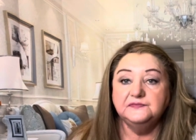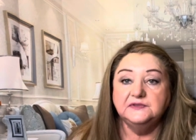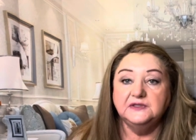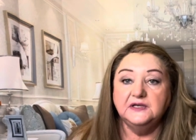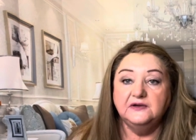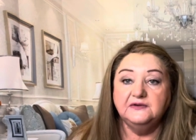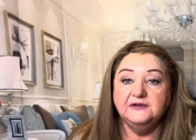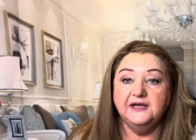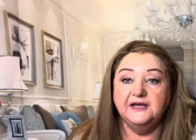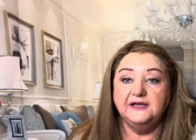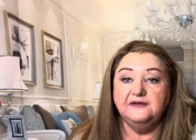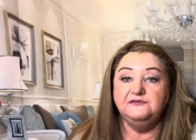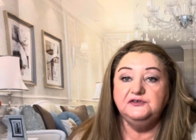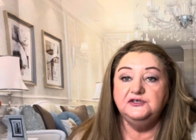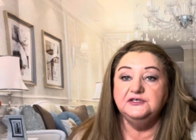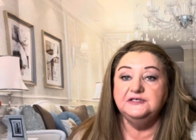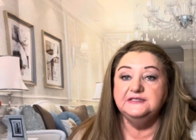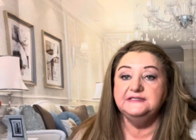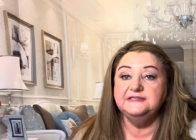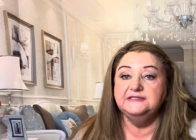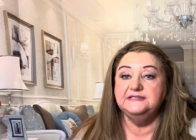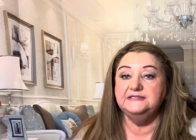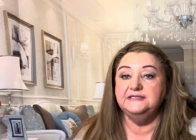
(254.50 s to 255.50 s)
Okay, if you
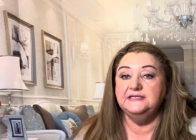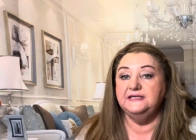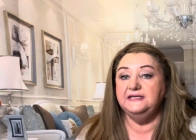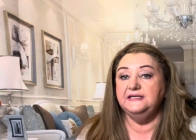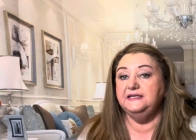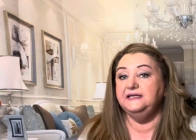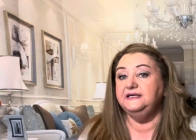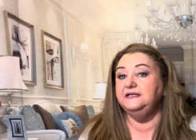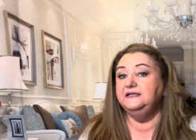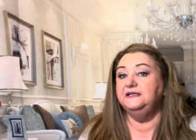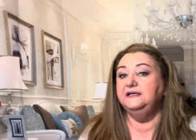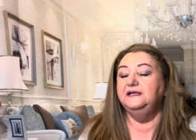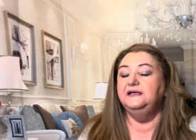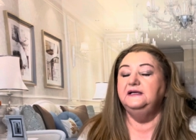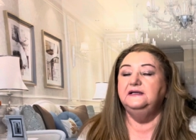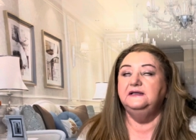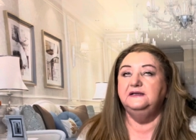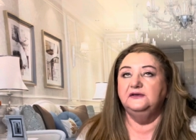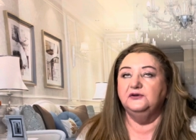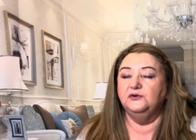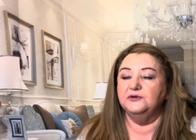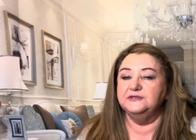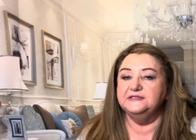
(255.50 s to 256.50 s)
can see,
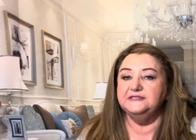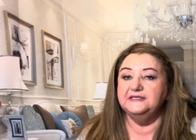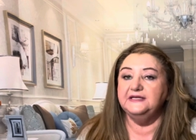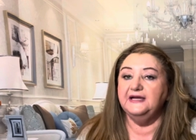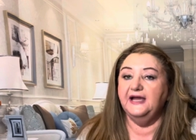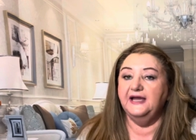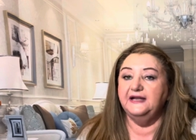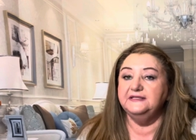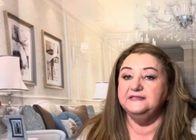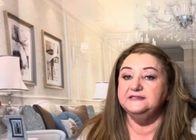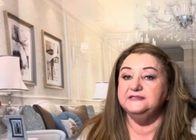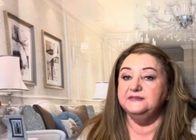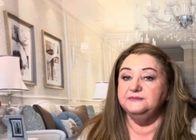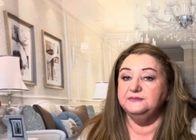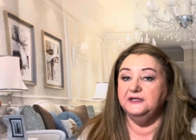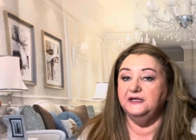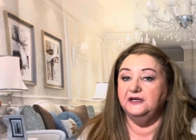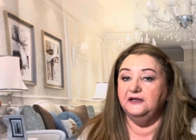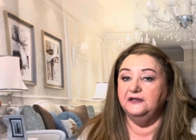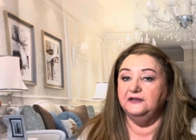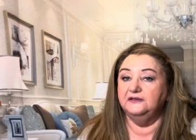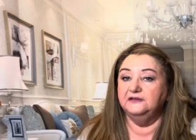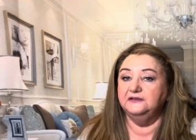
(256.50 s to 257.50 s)
of course it added some
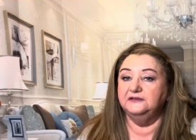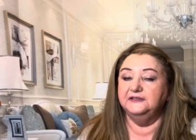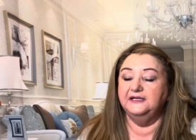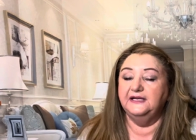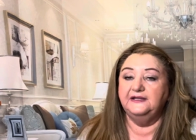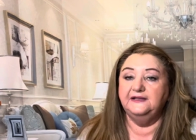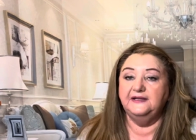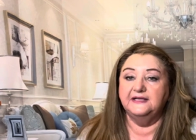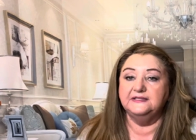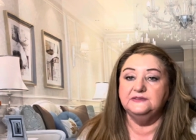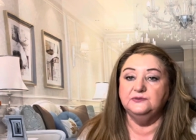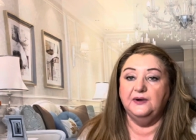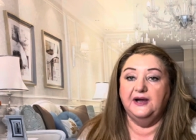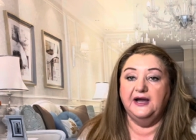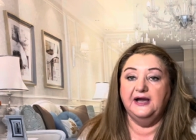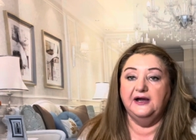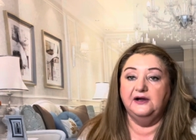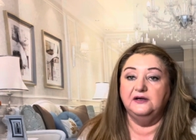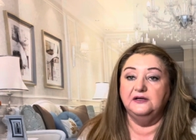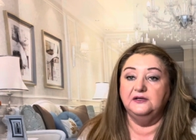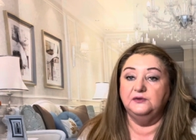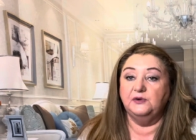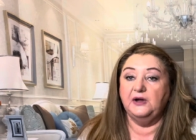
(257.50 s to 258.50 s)
color, and that's
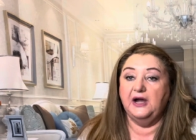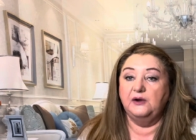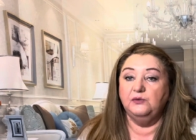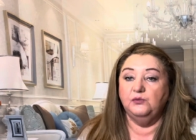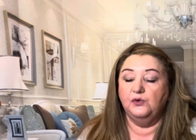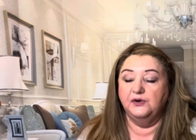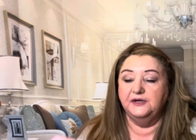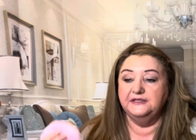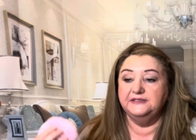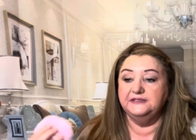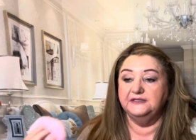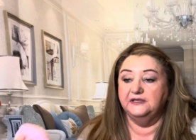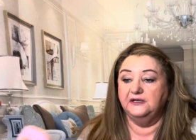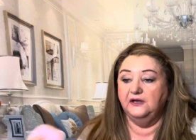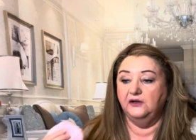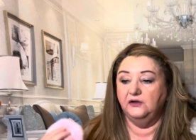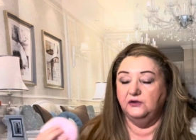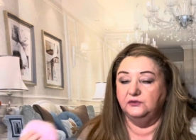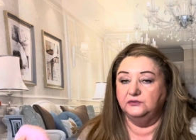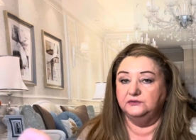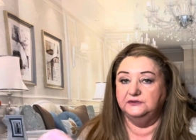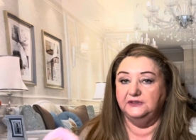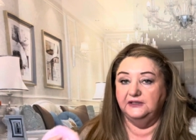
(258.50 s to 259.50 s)
why I wanted to
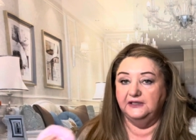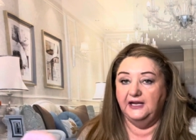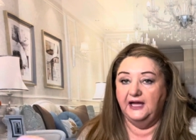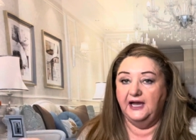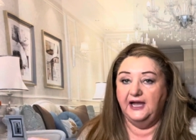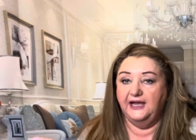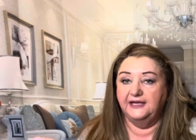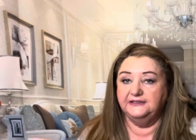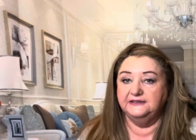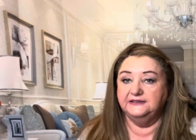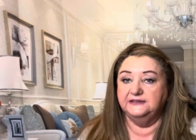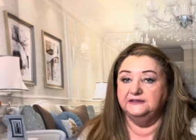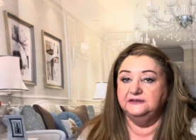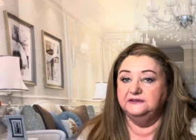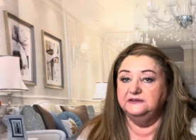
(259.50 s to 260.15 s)
go light.